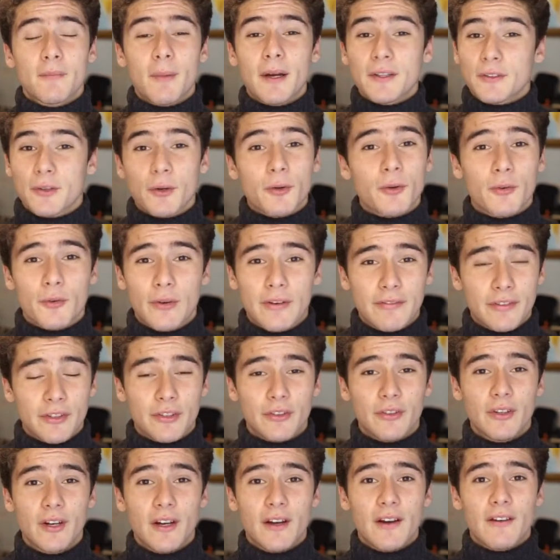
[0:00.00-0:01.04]
of my total
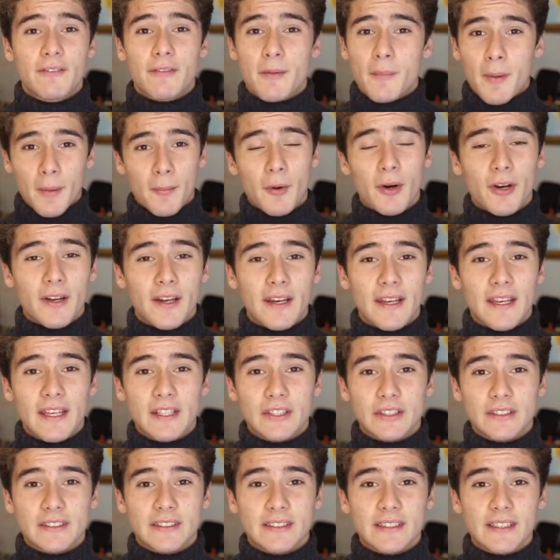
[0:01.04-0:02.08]
revenue from my marketing
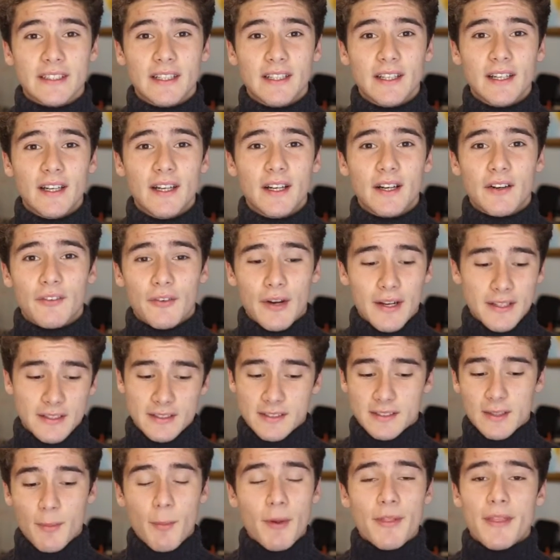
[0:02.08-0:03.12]
agency, right?
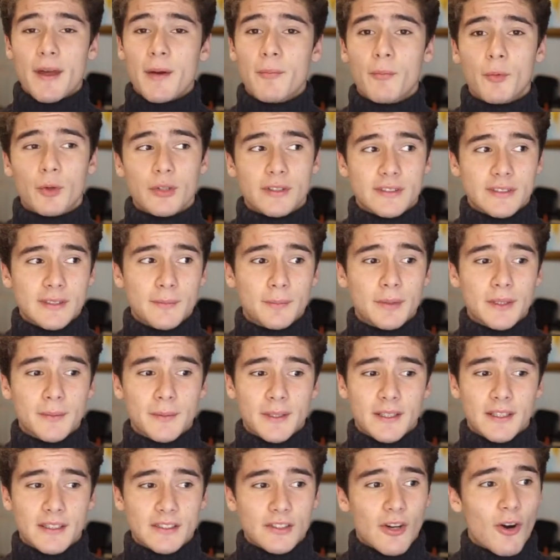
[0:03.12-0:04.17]
Some of them were simply
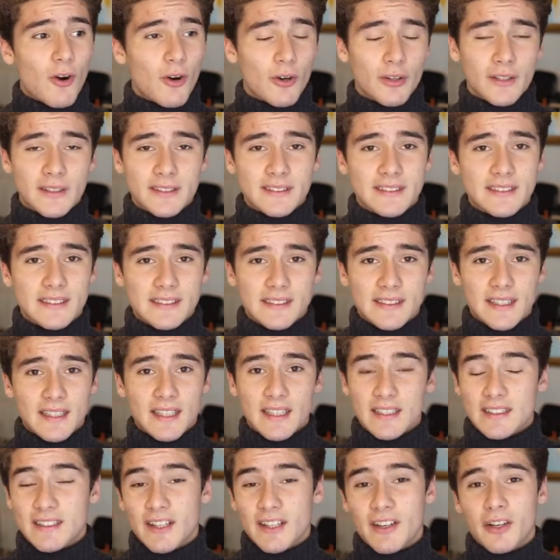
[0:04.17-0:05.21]
because August is
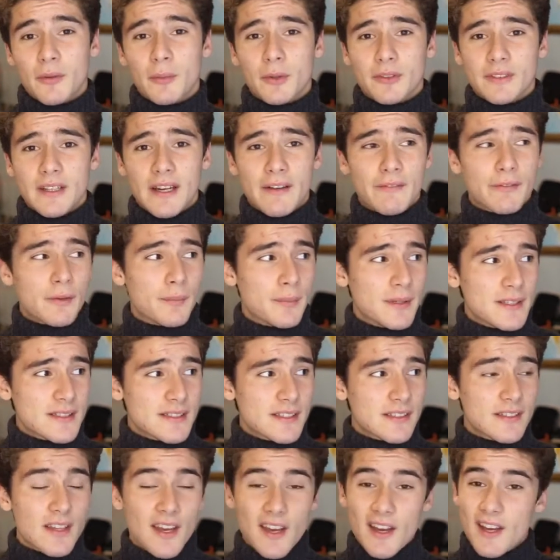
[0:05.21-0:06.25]
like a terrible time for
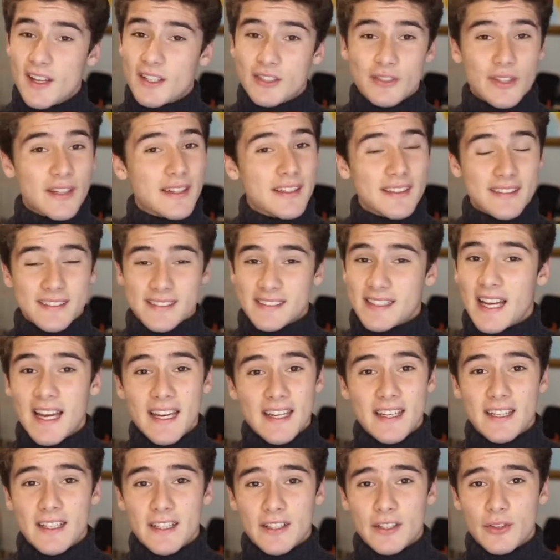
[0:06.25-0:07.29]
business, so I didn't sign
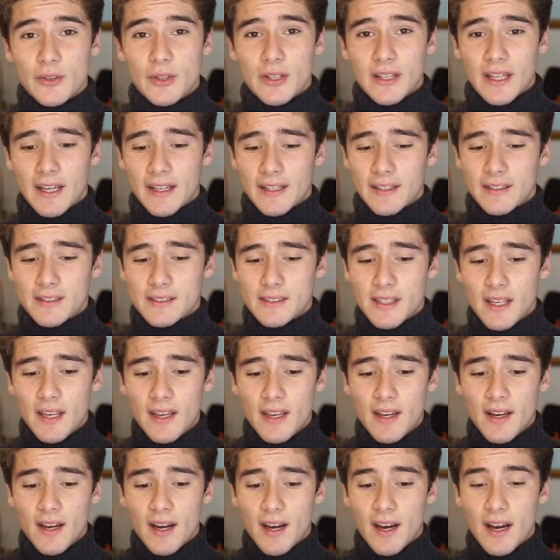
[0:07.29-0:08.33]
any new clients,
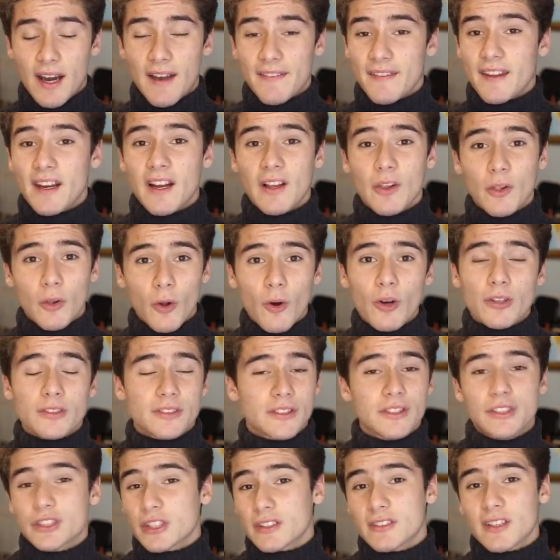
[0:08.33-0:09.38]
and then I lost
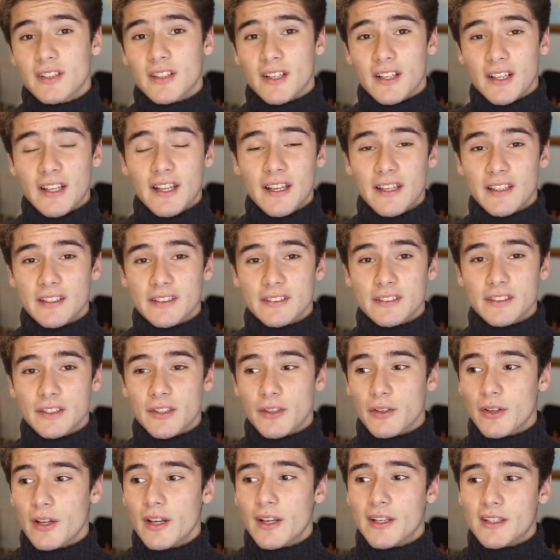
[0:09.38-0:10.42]
a shit ton of clients. You
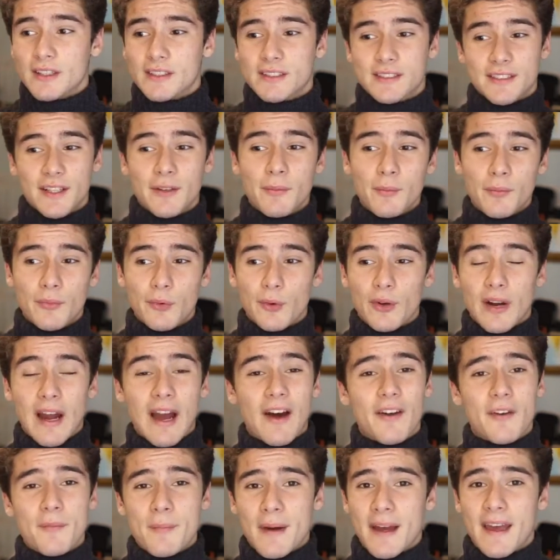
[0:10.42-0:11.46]
know, some were
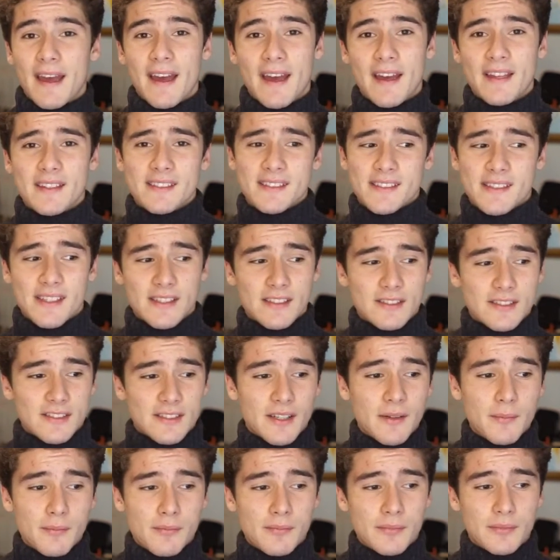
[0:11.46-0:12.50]
out of my hands, and then
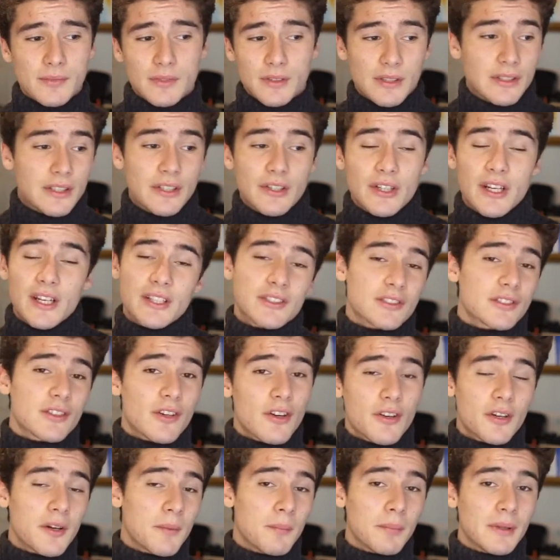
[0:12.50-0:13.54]
some literally I just
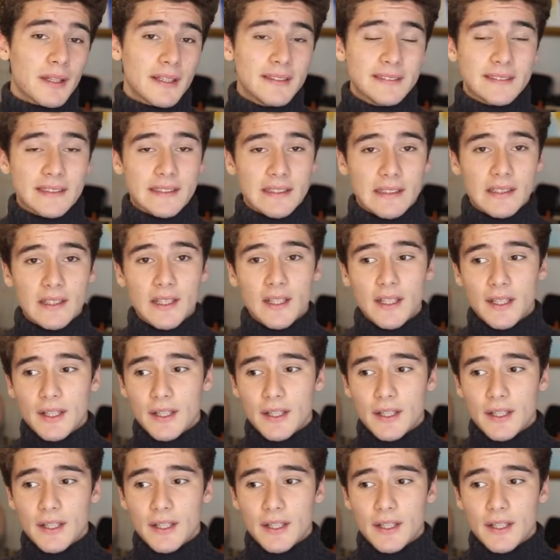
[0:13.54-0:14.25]
got complacent,